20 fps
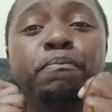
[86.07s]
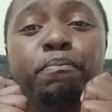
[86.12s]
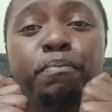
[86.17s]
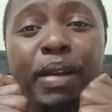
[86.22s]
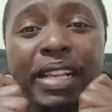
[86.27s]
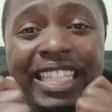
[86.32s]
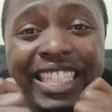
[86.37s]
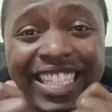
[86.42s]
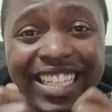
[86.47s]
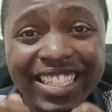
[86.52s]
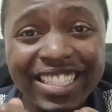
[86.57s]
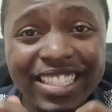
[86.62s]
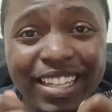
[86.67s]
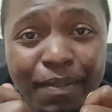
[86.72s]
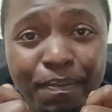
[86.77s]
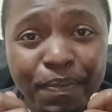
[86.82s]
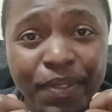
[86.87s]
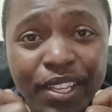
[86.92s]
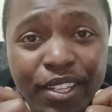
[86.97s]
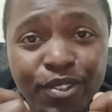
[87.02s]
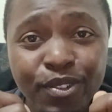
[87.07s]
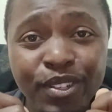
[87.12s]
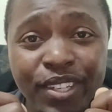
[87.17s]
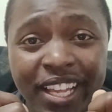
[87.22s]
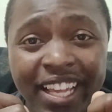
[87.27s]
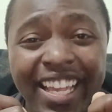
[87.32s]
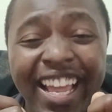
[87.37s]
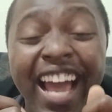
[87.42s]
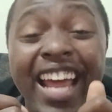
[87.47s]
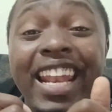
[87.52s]
purchase something
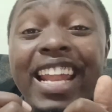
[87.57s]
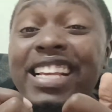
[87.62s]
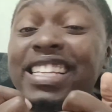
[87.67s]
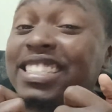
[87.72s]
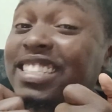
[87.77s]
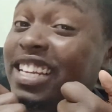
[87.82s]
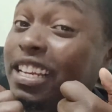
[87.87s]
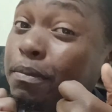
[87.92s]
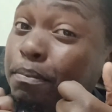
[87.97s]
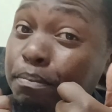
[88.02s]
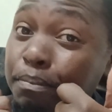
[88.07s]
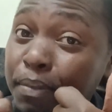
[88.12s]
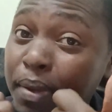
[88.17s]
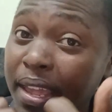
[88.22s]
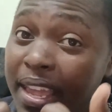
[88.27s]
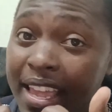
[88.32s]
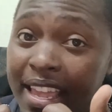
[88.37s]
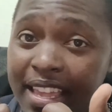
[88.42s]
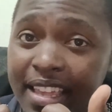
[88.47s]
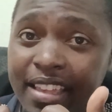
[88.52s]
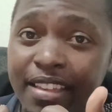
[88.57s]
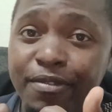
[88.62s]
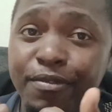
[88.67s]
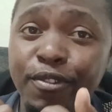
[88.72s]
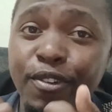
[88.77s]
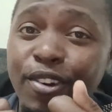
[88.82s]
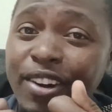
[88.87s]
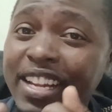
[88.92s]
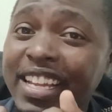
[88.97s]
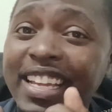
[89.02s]
today and I still pay
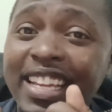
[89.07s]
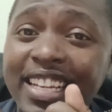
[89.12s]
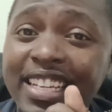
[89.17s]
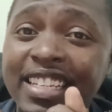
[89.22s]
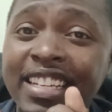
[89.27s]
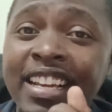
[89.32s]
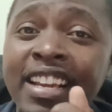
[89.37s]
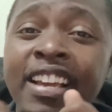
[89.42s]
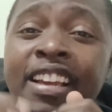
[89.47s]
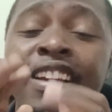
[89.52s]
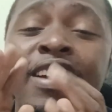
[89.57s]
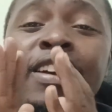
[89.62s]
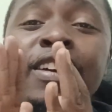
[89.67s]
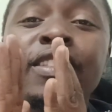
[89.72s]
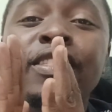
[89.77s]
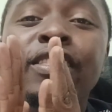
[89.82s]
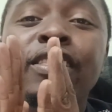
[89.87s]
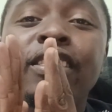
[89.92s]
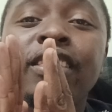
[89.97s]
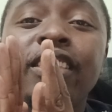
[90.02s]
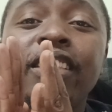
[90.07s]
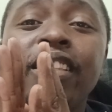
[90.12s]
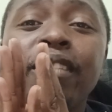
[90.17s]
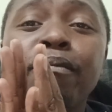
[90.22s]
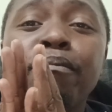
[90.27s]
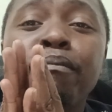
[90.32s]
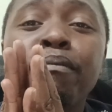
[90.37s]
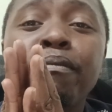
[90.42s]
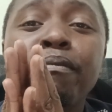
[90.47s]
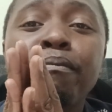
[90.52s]
for it
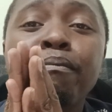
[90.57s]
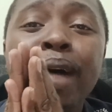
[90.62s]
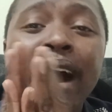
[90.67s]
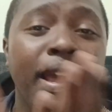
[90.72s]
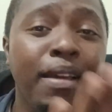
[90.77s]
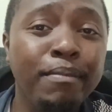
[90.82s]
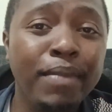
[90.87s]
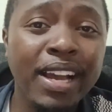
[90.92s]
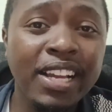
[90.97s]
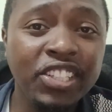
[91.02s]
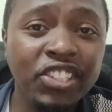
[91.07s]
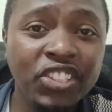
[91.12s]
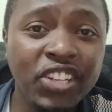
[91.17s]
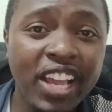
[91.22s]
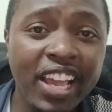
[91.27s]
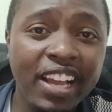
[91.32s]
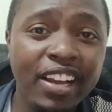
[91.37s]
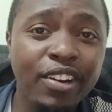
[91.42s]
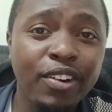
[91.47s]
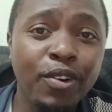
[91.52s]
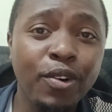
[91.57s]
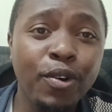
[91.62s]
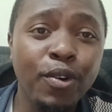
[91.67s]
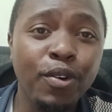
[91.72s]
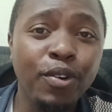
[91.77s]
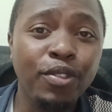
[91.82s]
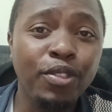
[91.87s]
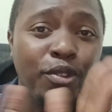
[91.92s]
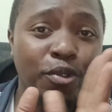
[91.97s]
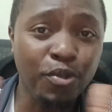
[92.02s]
by my check
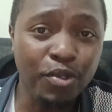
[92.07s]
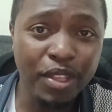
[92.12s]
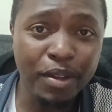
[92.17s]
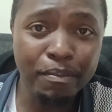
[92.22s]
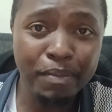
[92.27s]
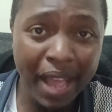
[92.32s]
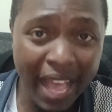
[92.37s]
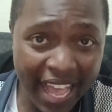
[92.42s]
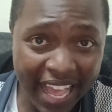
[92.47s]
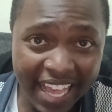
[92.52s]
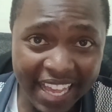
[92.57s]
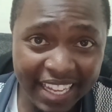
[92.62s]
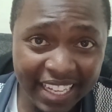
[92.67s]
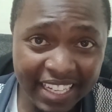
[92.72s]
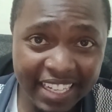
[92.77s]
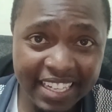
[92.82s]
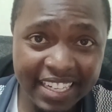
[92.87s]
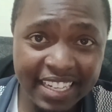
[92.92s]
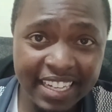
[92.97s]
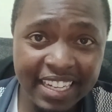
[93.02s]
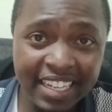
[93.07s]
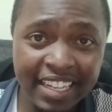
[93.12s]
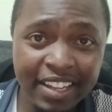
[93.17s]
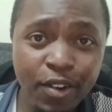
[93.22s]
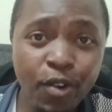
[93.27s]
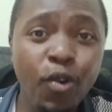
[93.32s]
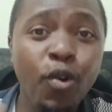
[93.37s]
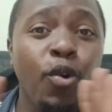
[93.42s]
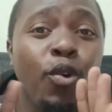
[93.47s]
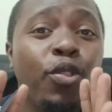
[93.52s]
or through the bank
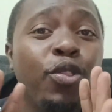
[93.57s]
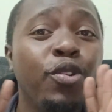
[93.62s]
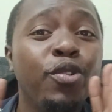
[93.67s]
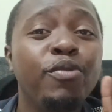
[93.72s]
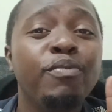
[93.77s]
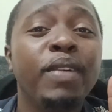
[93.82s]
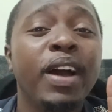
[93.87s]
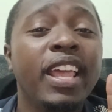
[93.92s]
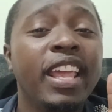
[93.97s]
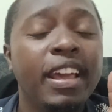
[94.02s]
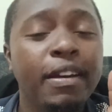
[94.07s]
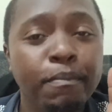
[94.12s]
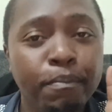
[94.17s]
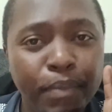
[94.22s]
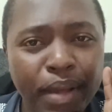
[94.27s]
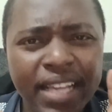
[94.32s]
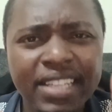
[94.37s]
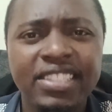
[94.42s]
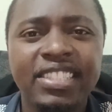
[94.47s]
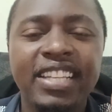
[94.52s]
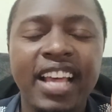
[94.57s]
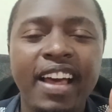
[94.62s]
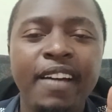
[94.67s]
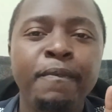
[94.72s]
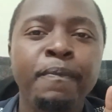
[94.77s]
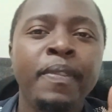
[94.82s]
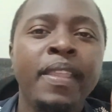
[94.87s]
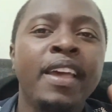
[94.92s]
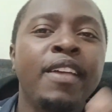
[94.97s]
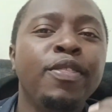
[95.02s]
or through my M-Pesa,
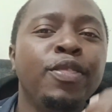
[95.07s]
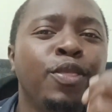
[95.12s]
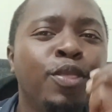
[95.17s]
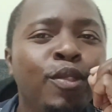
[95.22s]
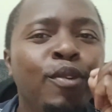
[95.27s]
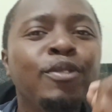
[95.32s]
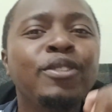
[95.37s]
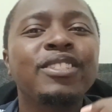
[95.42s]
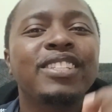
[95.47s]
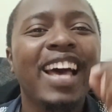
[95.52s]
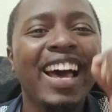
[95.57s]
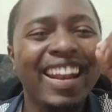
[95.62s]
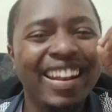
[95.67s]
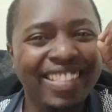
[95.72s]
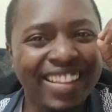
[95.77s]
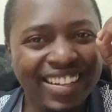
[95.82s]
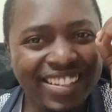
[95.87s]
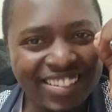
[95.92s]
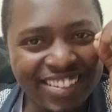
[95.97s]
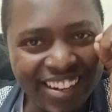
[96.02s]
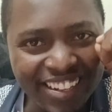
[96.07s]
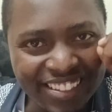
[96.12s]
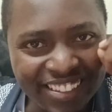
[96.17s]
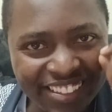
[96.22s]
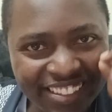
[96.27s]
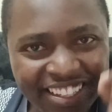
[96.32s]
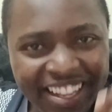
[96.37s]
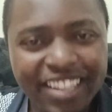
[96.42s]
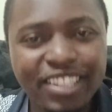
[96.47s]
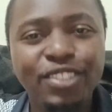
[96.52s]
those are the
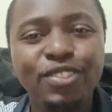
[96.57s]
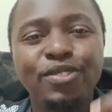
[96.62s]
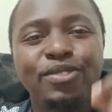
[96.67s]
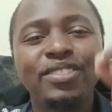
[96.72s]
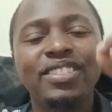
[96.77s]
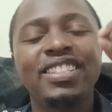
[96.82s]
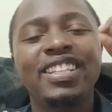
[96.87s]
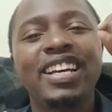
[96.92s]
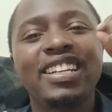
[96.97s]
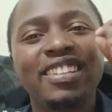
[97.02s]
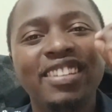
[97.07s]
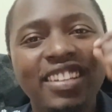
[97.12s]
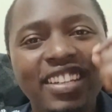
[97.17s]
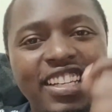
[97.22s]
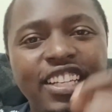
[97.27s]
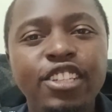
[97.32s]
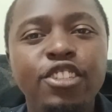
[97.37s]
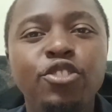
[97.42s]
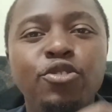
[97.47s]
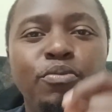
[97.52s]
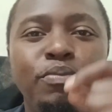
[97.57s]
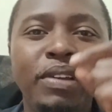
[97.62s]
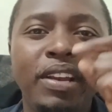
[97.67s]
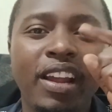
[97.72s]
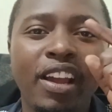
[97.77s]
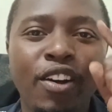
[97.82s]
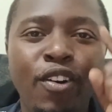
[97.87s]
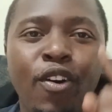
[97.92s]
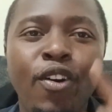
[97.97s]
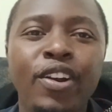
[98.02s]
transactions that need to be
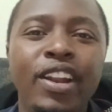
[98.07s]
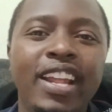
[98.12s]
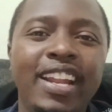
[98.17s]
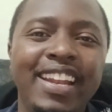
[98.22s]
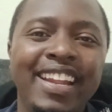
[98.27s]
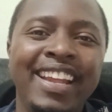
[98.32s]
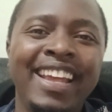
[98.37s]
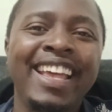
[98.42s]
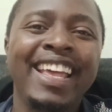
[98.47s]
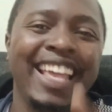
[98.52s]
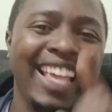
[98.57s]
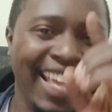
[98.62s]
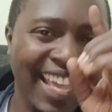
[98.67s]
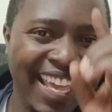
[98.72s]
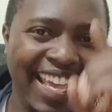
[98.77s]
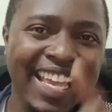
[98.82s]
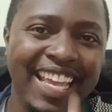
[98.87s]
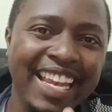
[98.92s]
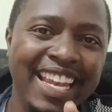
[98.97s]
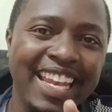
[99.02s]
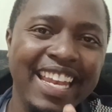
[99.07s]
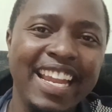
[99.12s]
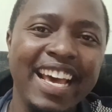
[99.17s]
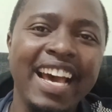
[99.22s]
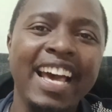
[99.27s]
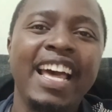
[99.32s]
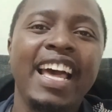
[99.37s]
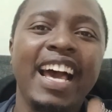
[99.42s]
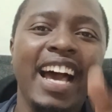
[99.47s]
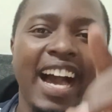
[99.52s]
recorded in a
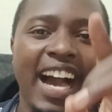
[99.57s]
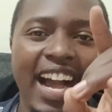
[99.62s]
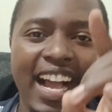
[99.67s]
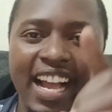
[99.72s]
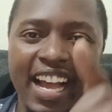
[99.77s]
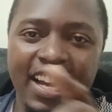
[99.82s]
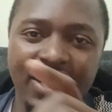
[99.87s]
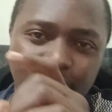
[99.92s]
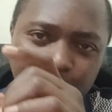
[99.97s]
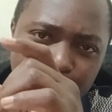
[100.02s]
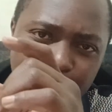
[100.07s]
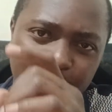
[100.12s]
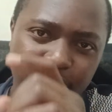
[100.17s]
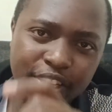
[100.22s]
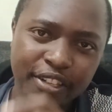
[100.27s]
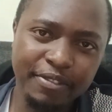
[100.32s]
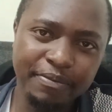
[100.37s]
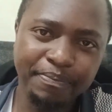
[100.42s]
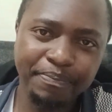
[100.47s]
cash book.